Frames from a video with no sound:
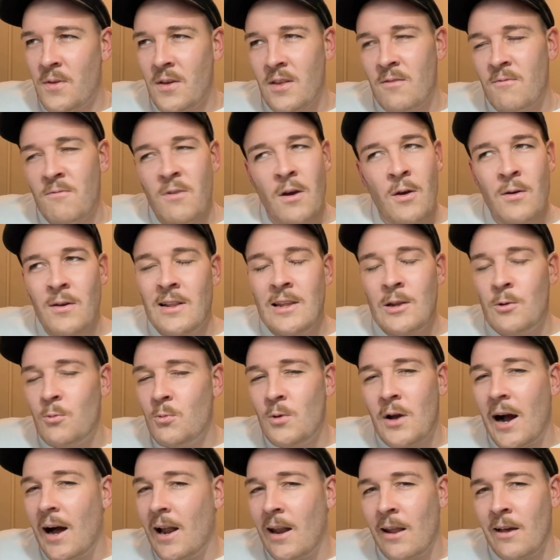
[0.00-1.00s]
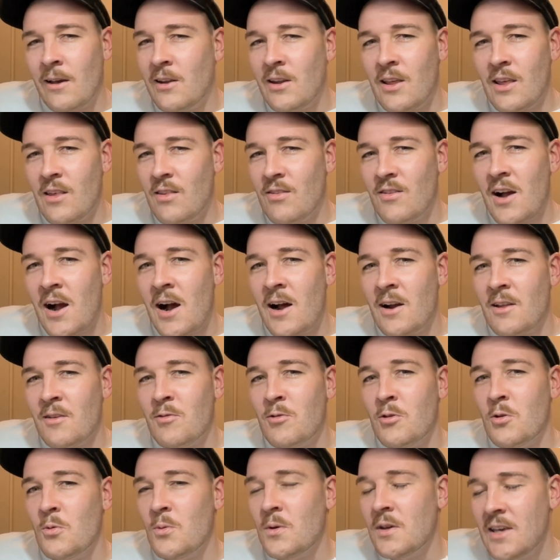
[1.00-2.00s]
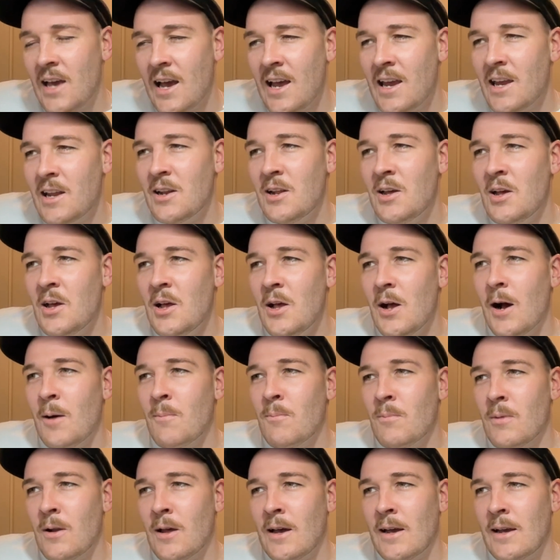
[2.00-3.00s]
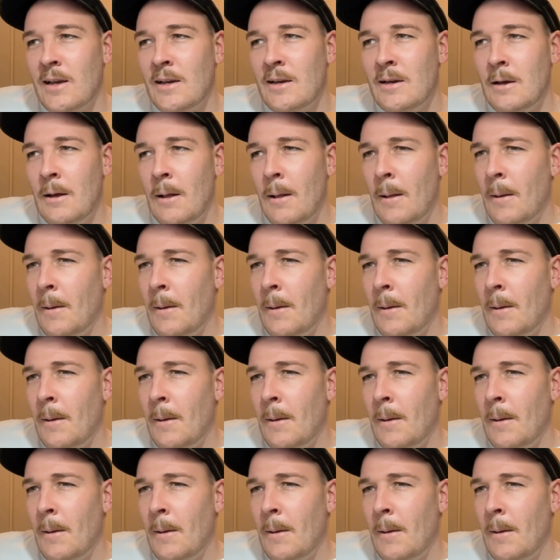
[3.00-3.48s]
there's very little colour in his TARDIS. So again, I'm like,